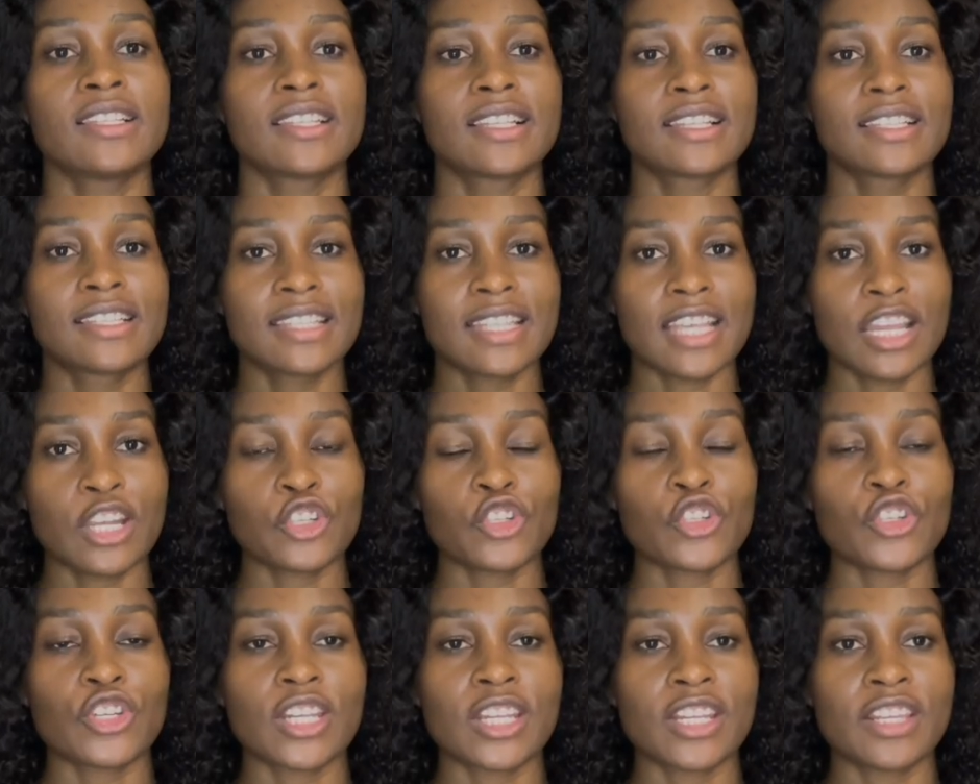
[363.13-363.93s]

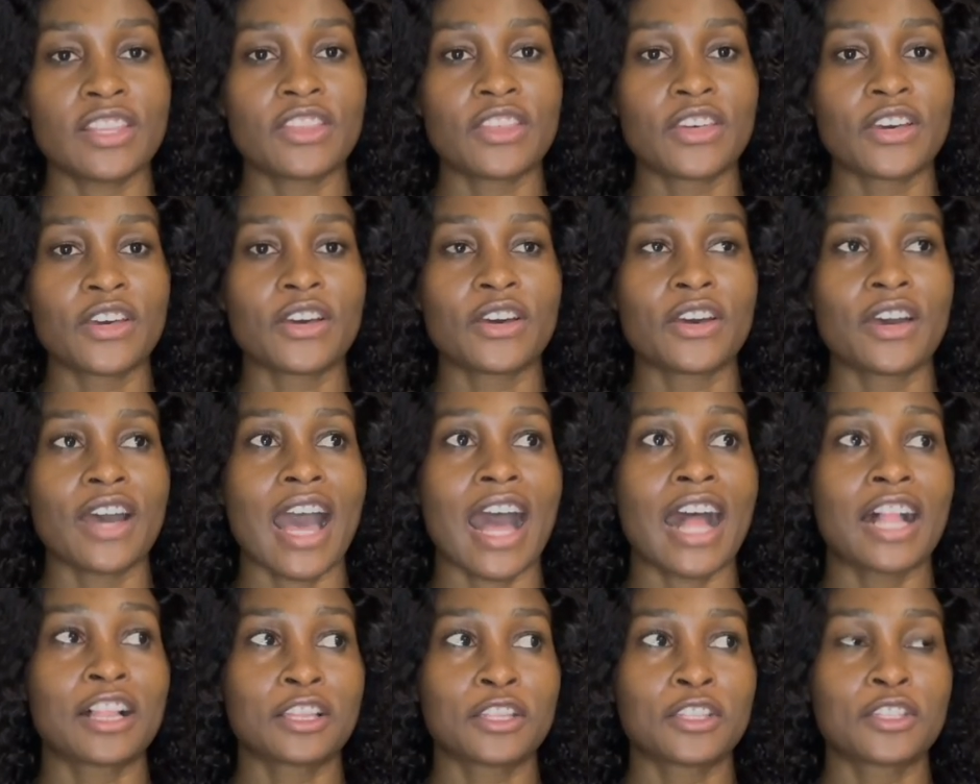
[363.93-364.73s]
essentially the
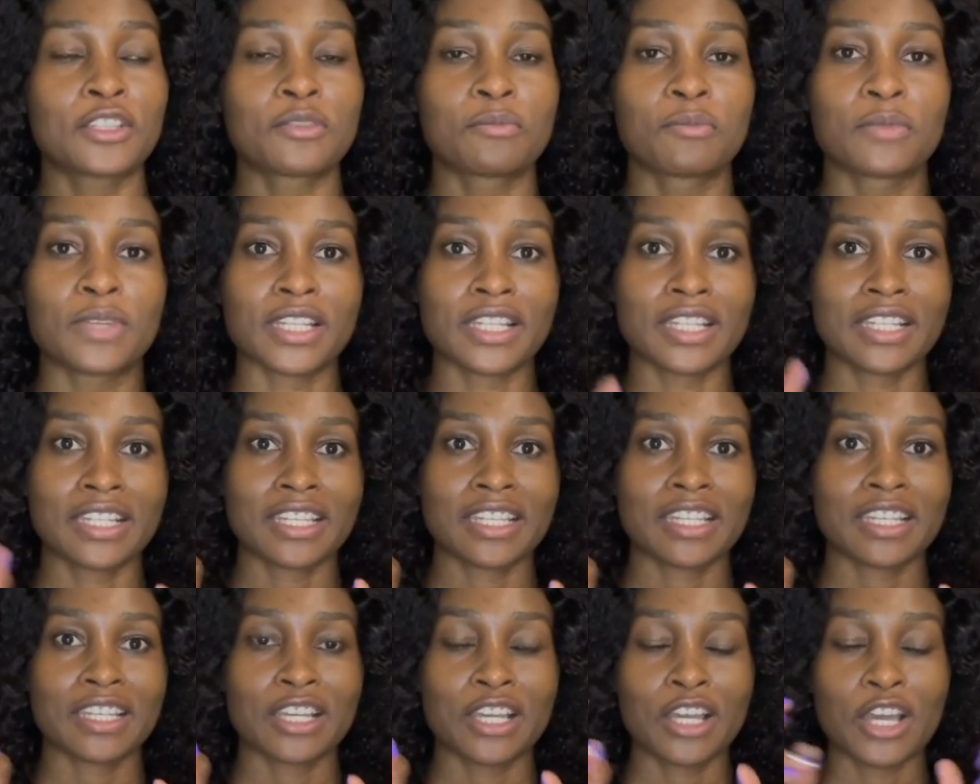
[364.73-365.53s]

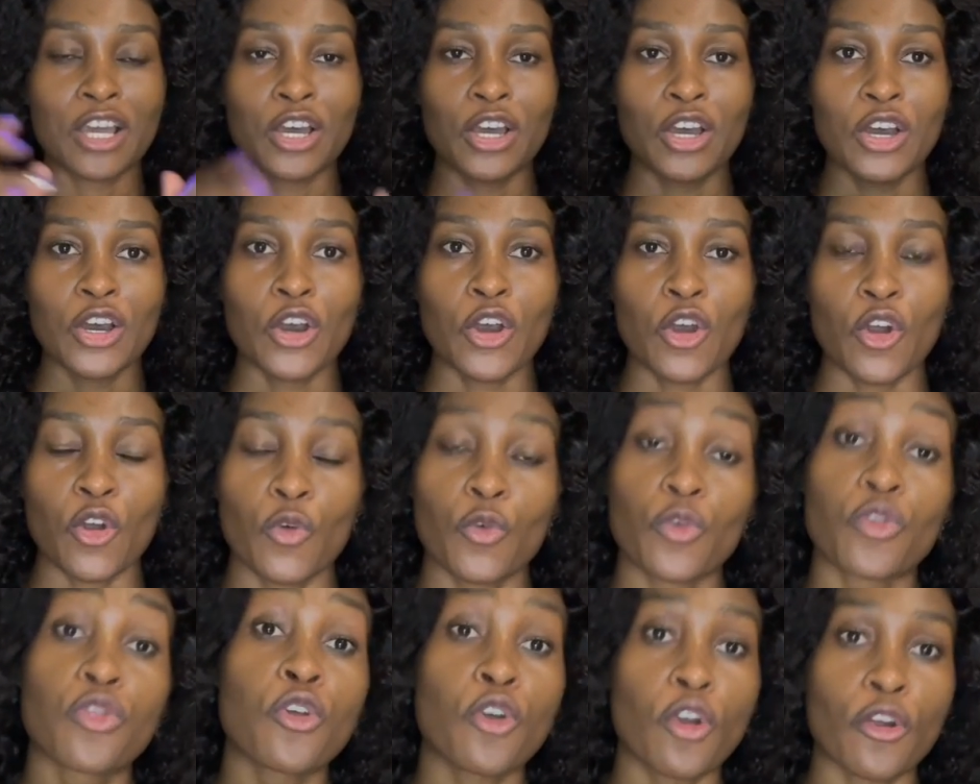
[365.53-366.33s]
ultimate
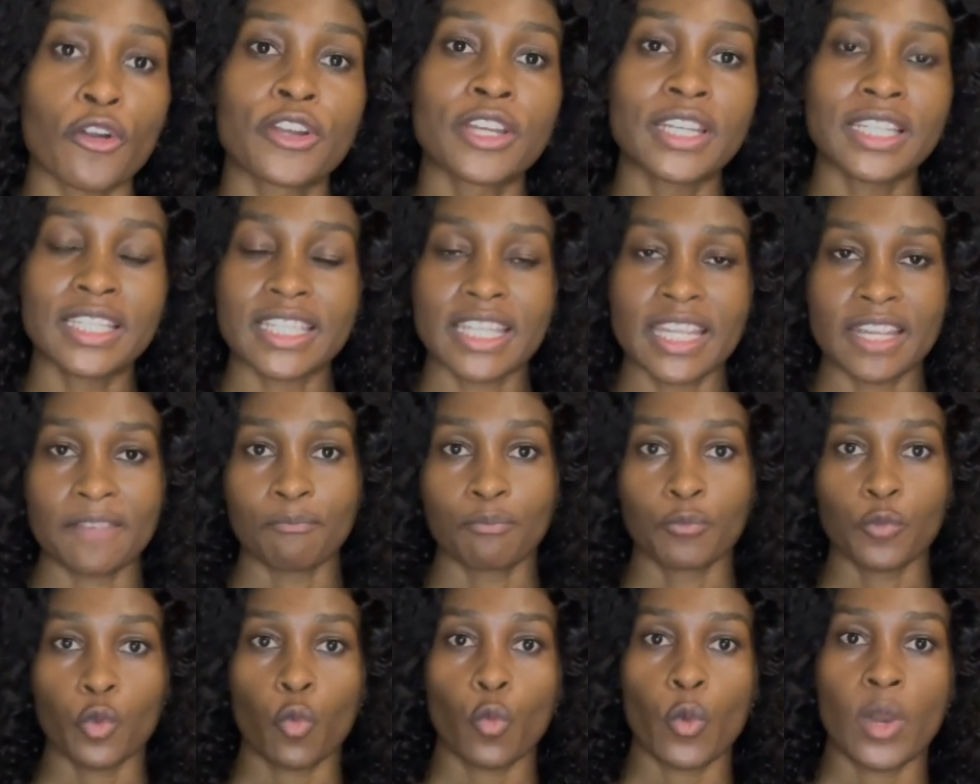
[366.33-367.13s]

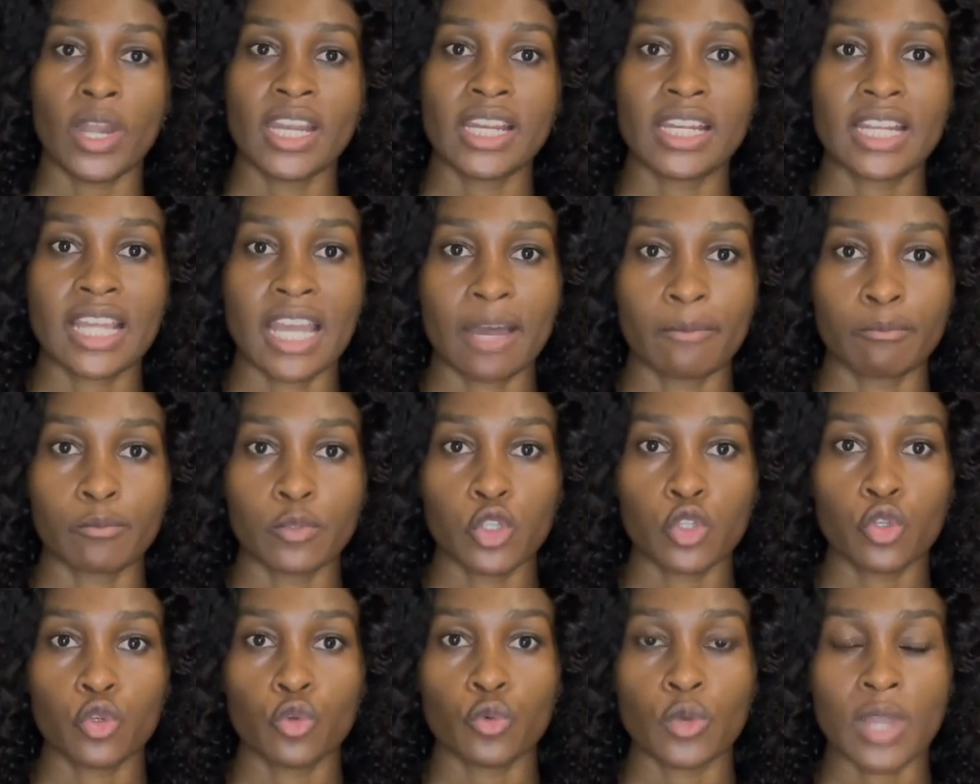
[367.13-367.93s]
authority when it
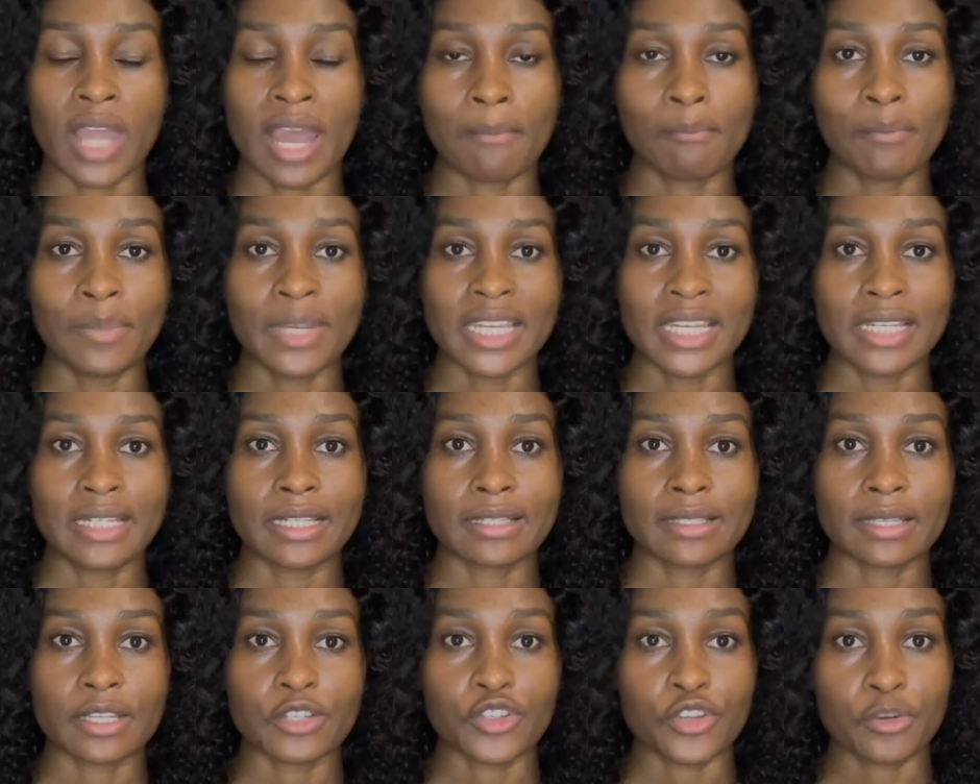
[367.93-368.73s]
comes to company
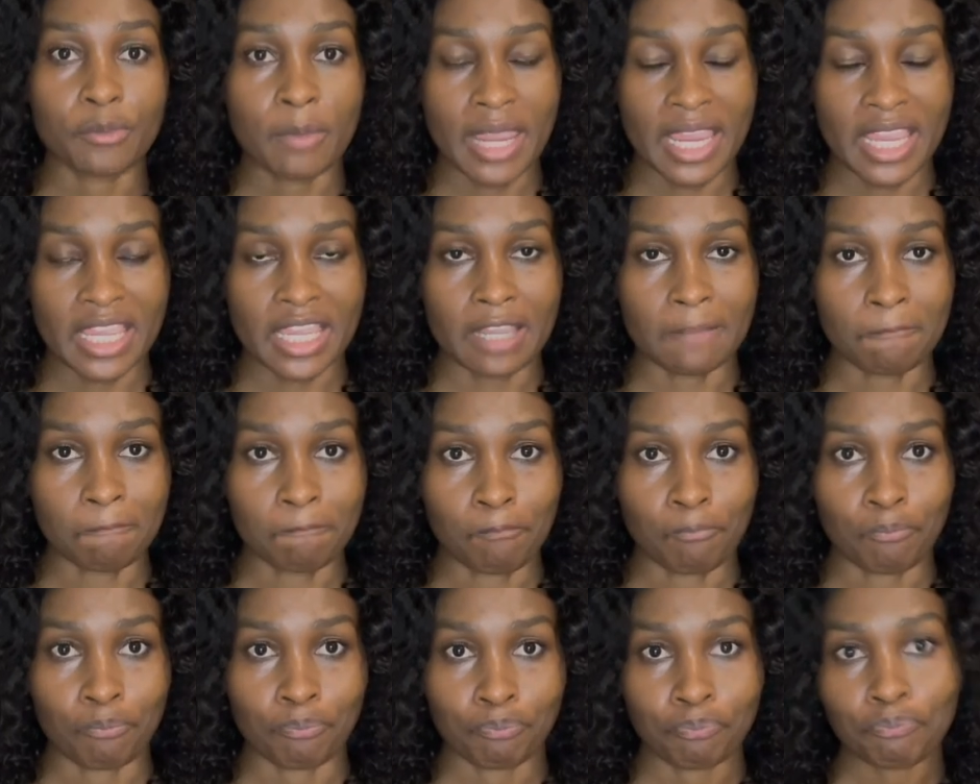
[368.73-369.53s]
decision making.
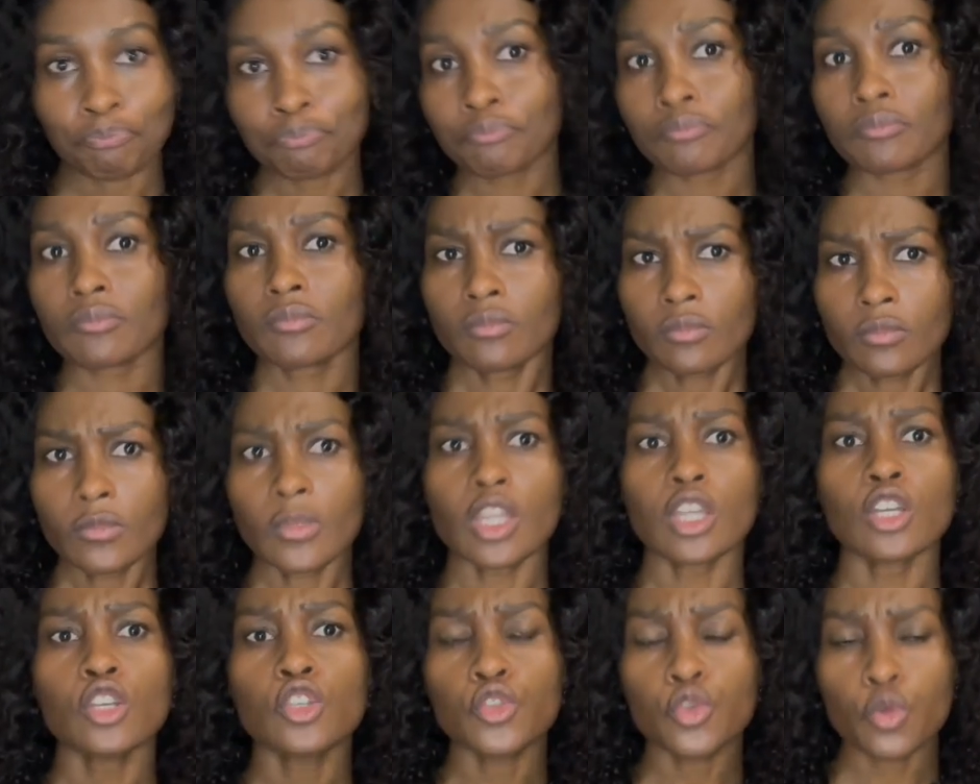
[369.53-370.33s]

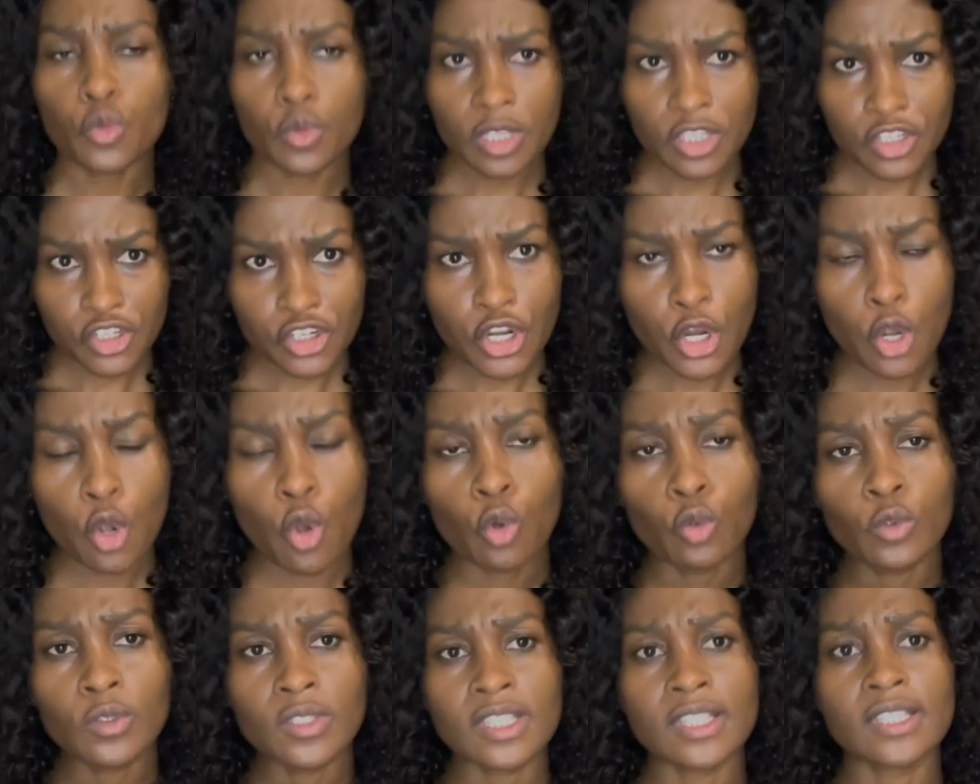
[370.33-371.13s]
So the
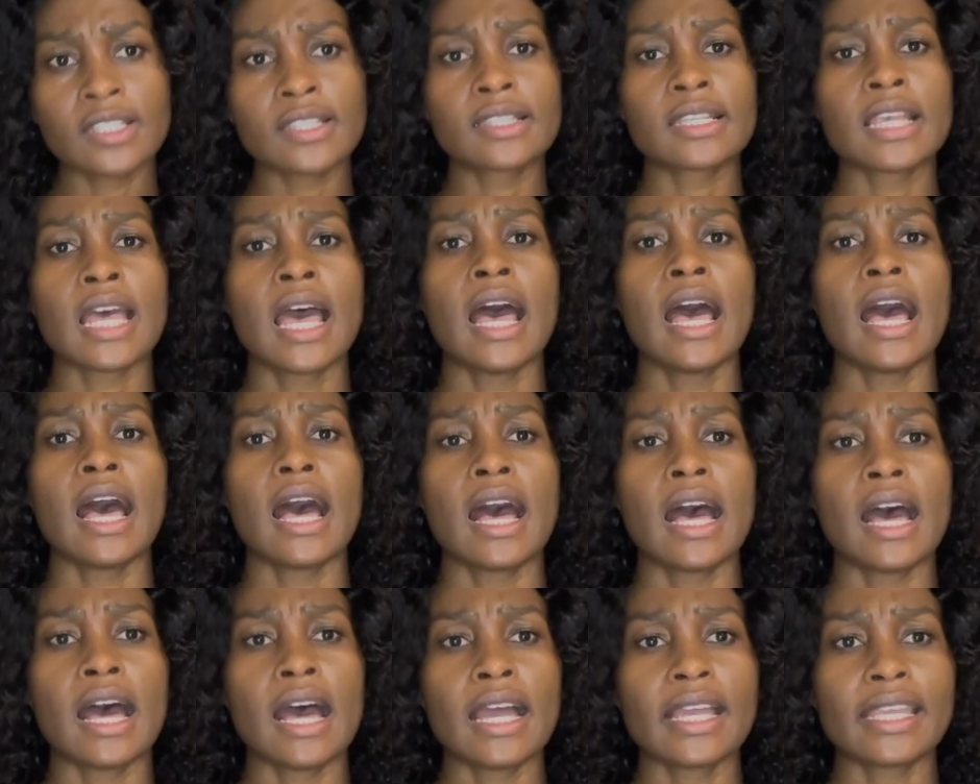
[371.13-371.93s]
shareholders
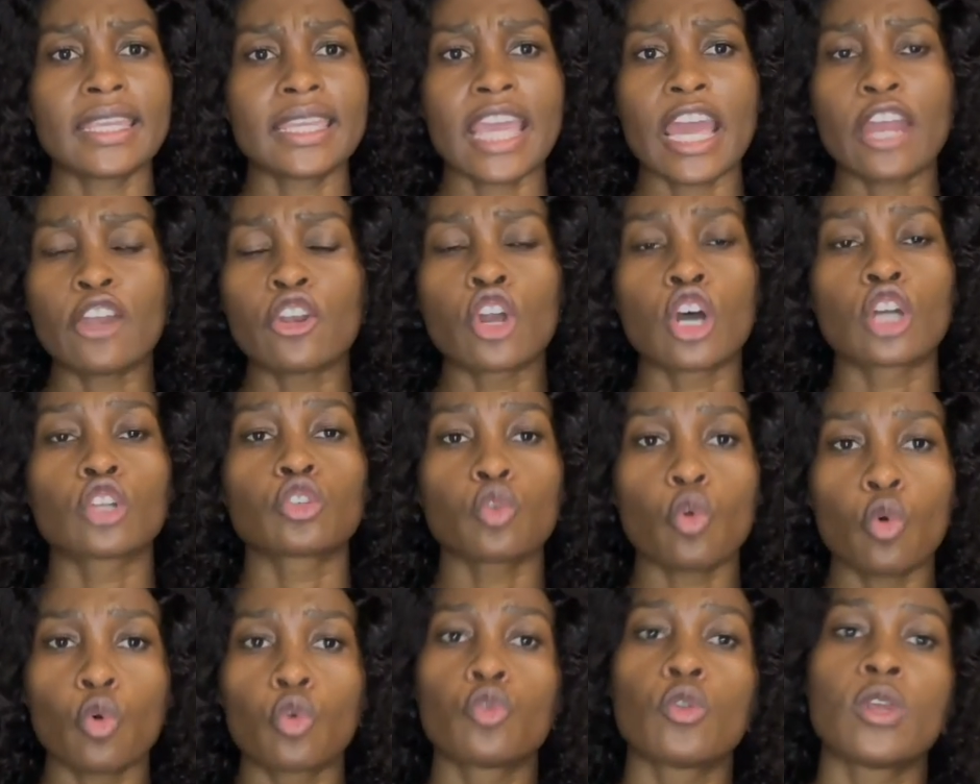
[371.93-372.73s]

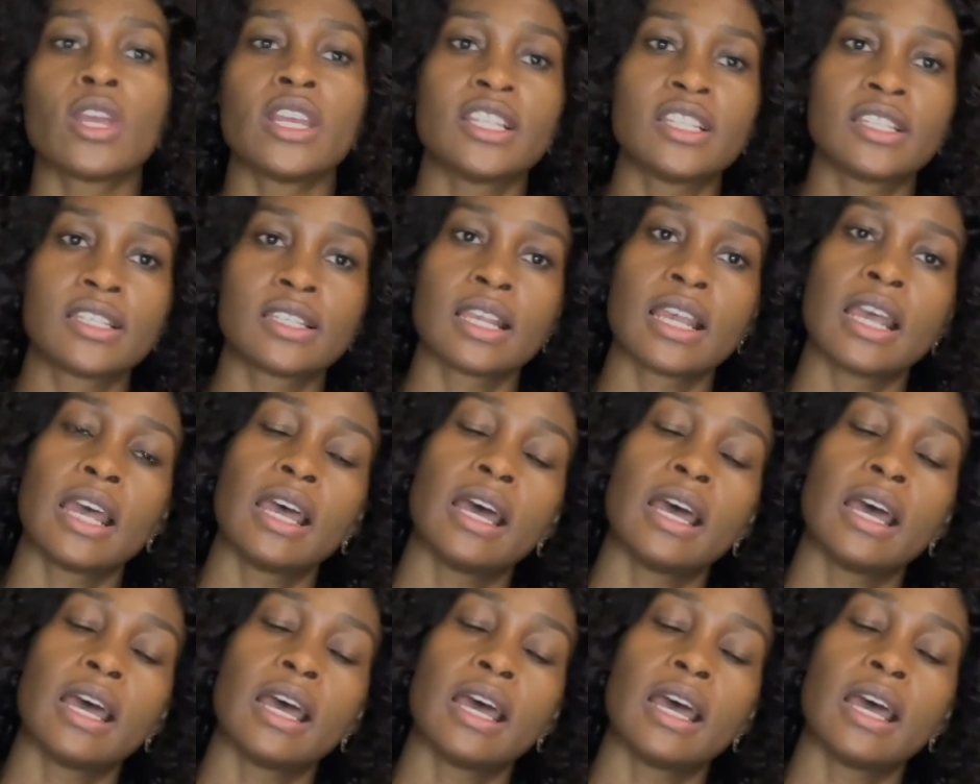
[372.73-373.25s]
cannot always